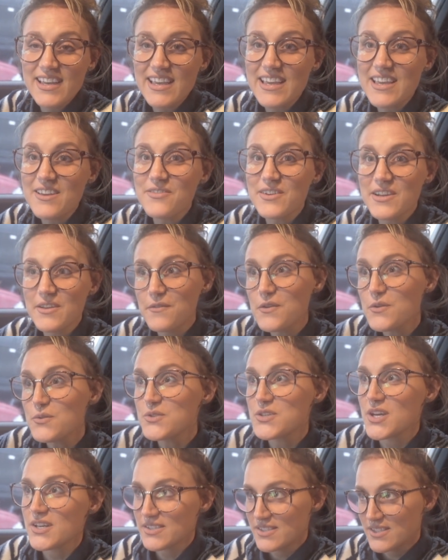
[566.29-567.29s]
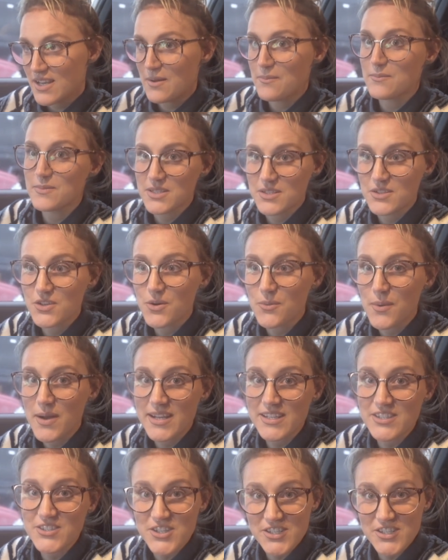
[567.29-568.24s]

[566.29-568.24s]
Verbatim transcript: Even if you just come to Norway